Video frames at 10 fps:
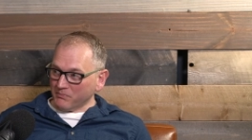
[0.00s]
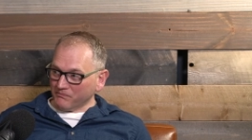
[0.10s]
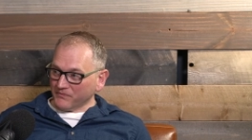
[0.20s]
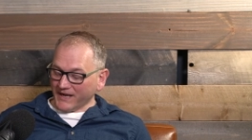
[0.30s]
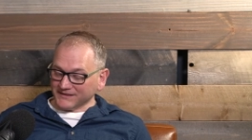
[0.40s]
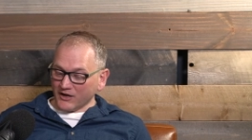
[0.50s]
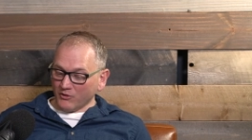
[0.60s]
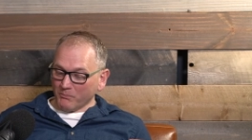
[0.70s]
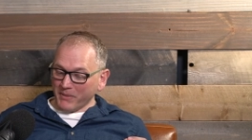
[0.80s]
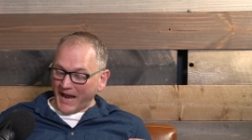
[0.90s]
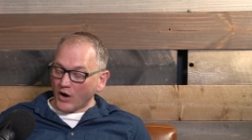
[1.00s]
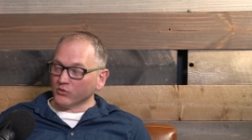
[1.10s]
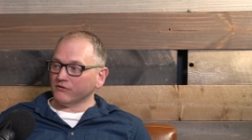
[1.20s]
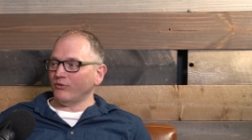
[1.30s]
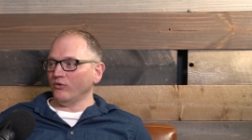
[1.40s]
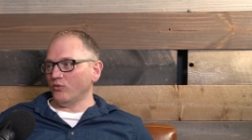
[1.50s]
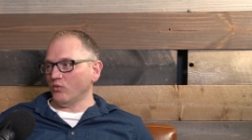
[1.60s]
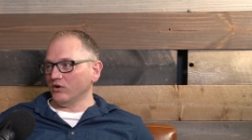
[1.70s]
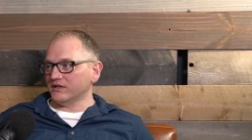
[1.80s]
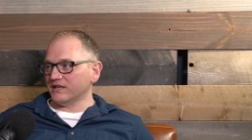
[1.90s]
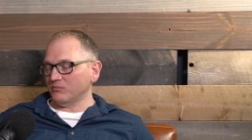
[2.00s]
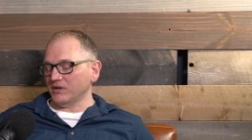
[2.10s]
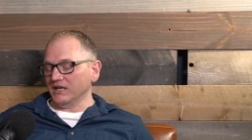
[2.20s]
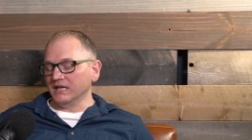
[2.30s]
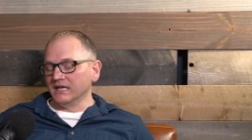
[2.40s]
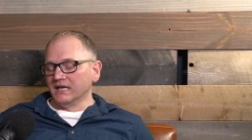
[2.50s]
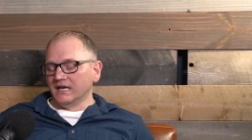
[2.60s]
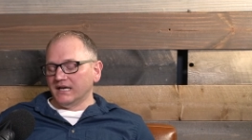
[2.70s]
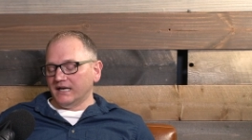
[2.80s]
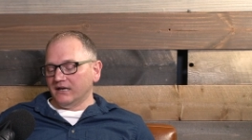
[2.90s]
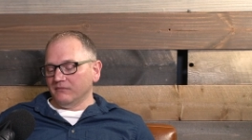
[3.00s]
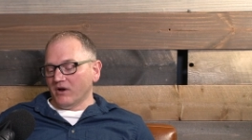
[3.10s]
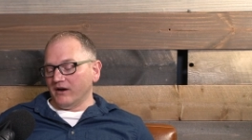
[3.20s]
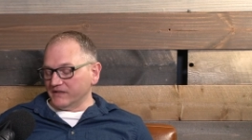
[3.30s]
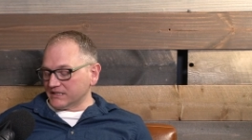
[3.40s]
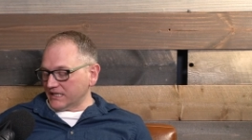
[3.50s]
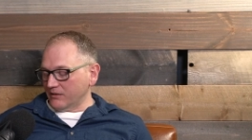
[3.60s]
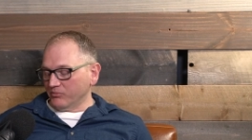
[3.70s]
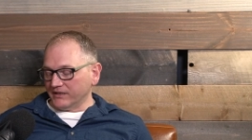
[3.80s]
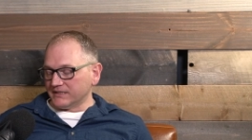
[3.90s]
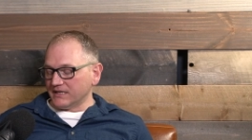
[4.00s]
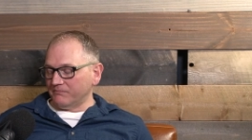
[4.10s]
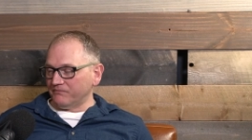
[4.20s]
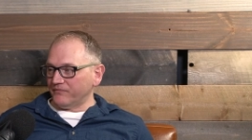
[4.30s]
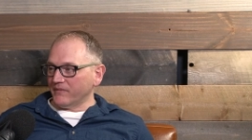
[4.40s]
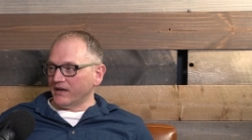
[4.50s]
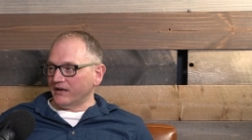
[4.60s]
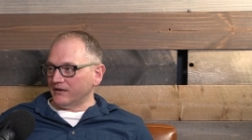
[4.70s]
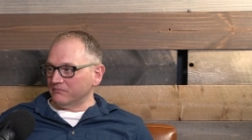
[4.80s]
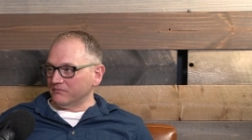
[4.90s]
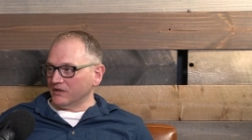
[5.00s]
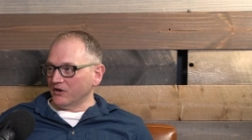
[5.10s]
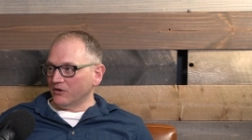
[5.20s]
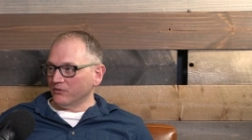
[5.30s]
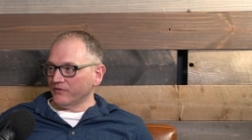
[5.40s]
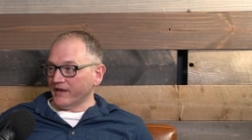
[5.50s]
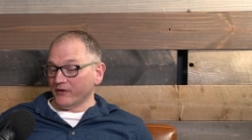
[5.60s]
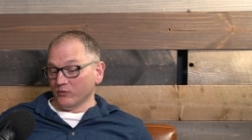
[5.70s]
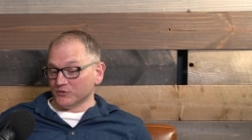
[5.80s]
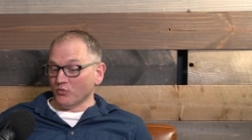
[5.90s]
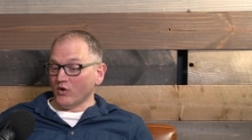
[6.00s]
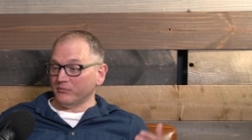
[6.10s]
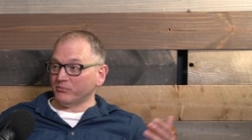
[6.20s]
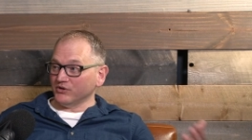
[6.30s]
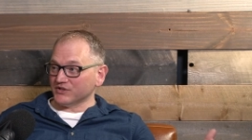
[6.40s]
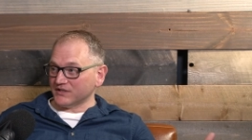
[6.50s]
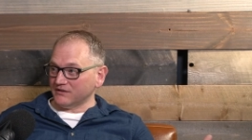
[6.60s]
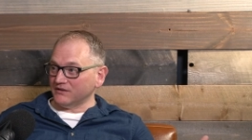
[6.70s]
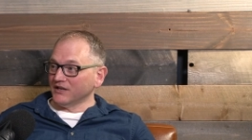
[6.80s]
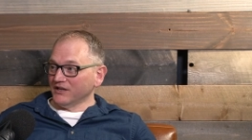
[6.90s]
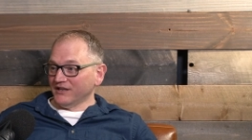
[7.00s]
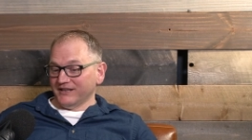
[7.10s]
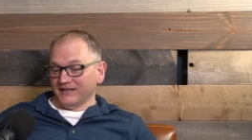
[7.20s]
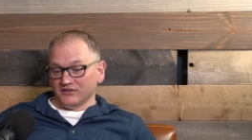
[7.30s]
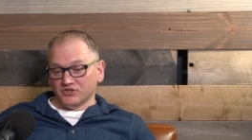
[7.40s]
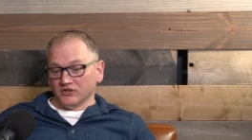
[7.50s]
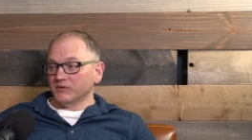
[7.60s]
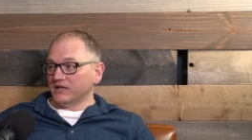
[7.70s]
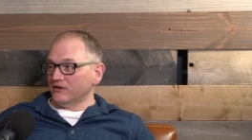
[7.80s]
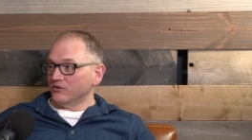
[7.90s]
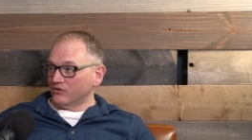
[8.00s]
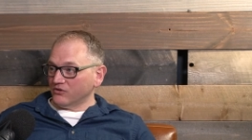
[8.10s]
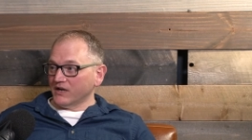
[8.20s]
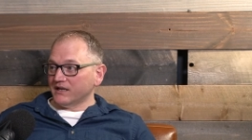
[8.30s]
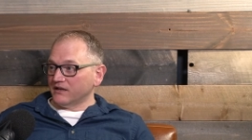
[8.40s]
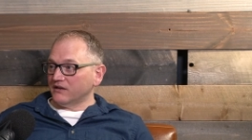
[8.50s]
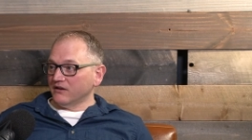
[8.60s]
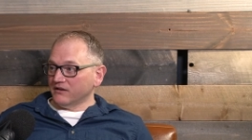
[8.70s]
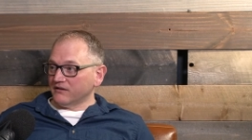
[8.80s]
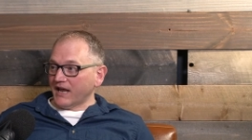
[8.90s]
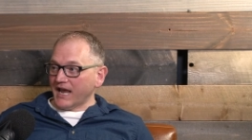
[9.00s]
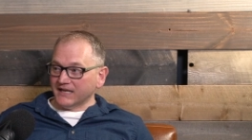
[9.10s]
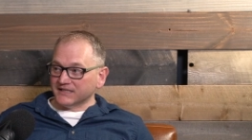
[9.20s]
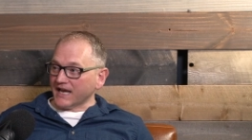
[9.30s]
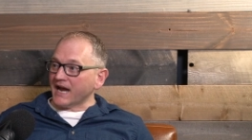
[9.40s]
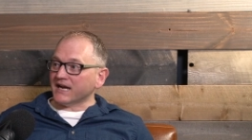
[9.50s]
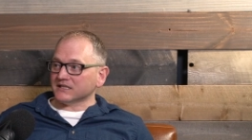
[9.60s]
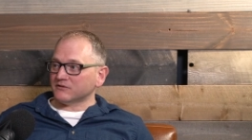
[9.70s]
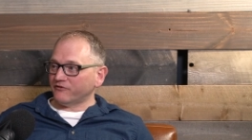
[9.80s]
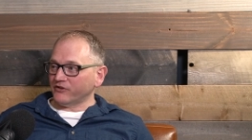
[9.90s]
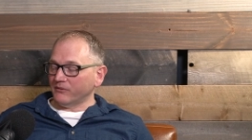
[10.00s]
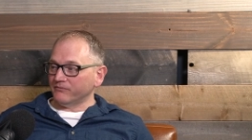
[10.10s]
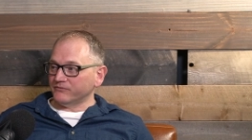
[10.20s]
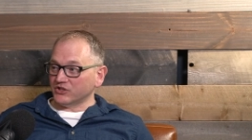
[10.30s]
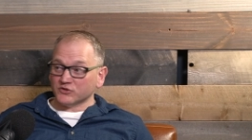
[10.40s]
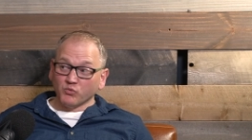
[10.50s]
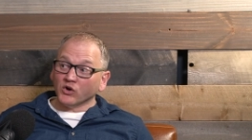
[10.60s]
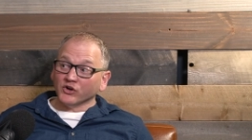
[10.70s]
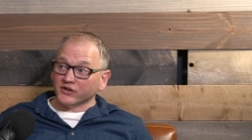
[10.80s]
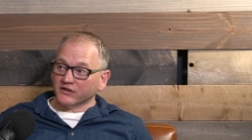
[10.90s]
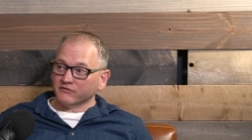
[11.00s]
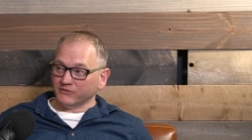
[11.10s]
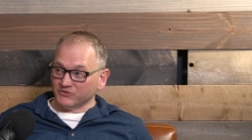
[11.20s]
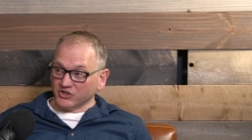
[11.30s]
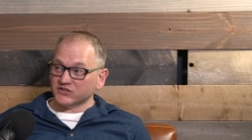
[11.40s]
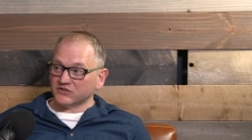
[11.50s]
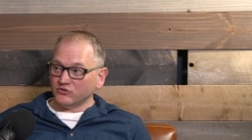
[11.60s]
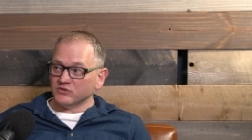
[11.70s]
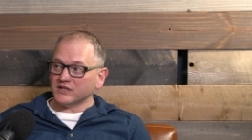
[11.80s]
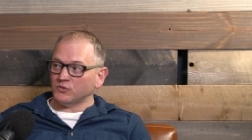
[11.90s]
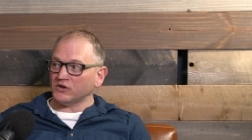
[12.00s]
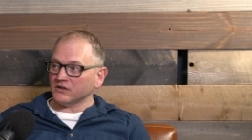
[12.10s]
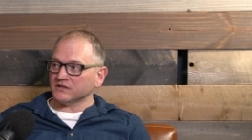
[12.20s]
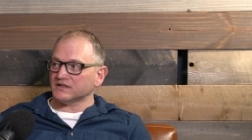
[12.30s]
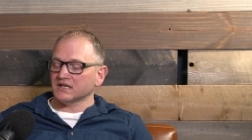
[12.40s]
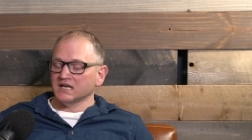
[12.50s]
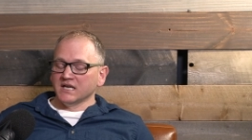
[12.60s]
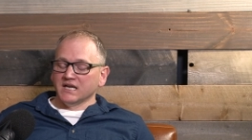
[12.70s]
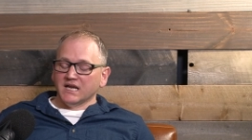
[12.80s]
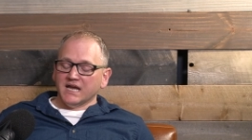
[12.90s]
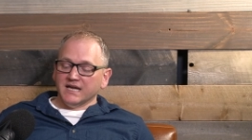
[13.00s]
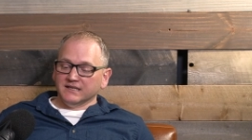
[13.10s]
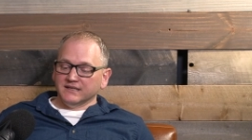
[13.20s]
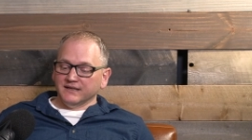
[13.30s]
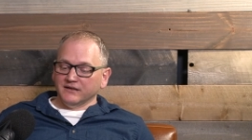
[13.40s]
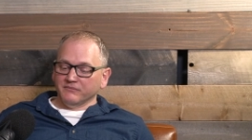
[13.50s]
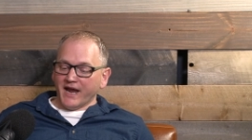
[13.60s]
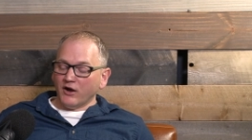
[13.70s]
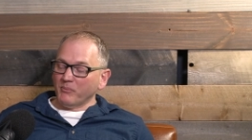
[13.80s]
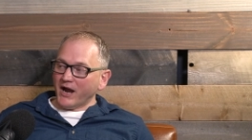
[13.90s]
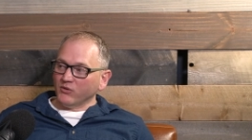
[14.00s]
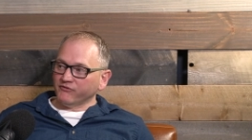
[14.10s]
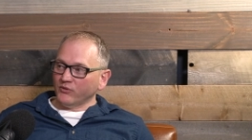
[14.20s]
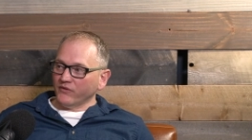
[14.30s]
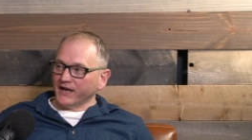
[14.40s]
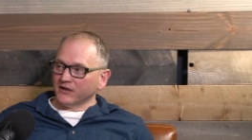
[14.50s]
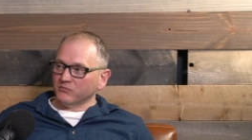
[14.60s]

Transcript: that's how powerful the word can be. Um, obviously, he brings up um, you know that there was one person in Germany who created yeah. heinous acts from just word, from just using words. Yeah. And um, how powerful that can